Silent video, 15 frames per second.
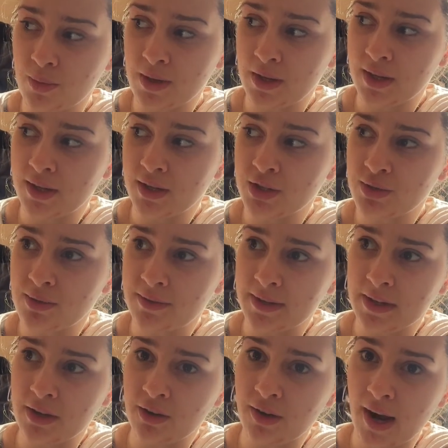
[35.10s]
We're gonna do a
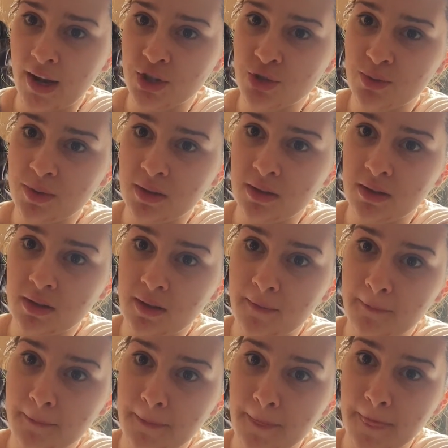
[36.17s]
very gradual
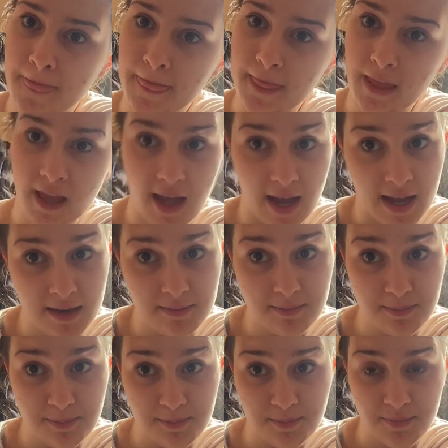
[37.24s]
cut
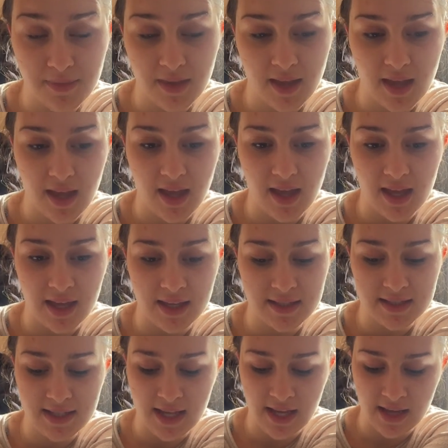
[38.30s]

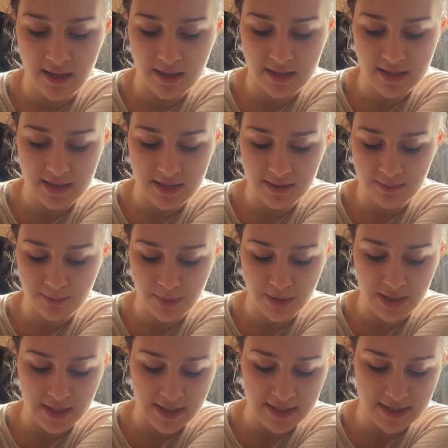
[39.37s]
and take it
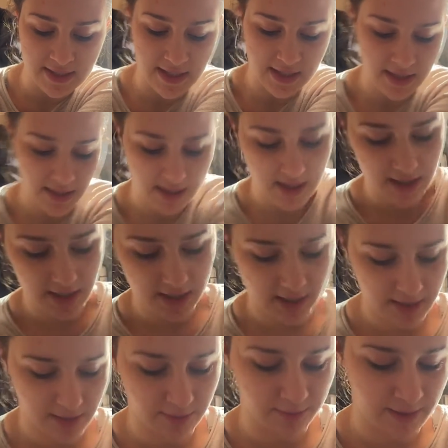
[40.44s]
pretty easy.
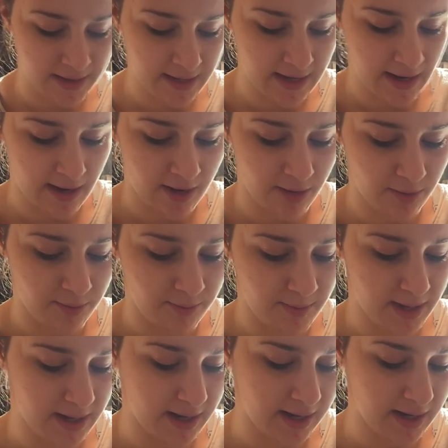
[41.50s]
Right now,
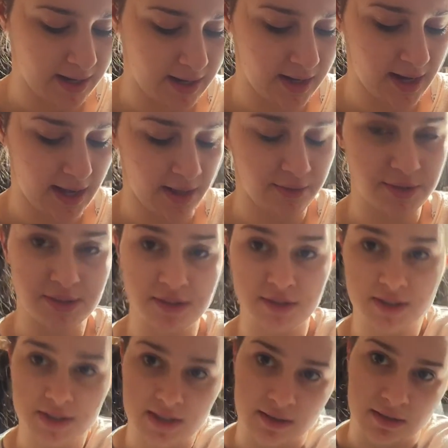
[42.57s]
my calories are
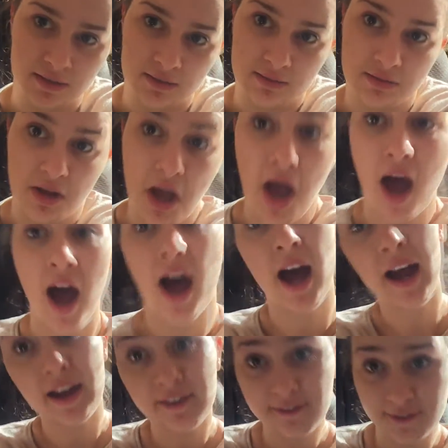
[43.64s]
still
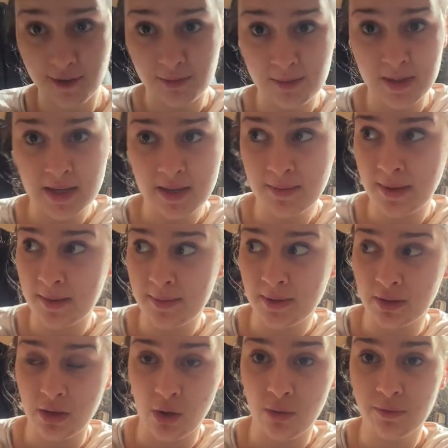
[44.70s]
high for me, maybe
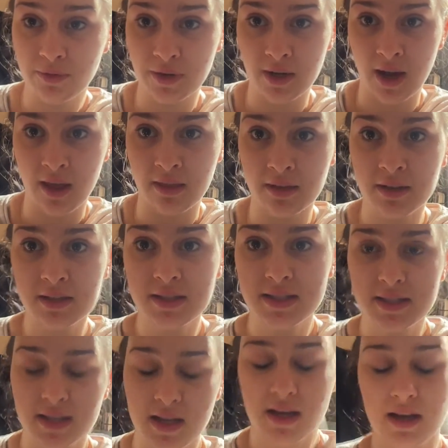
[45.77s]
low for
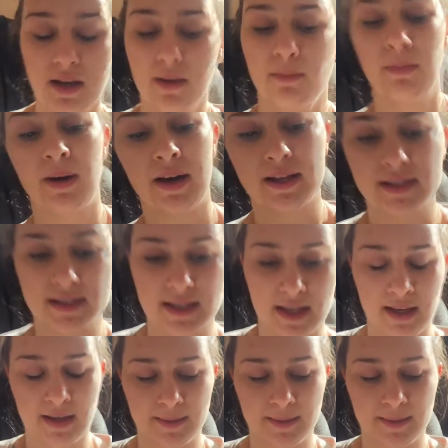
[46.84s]
others, but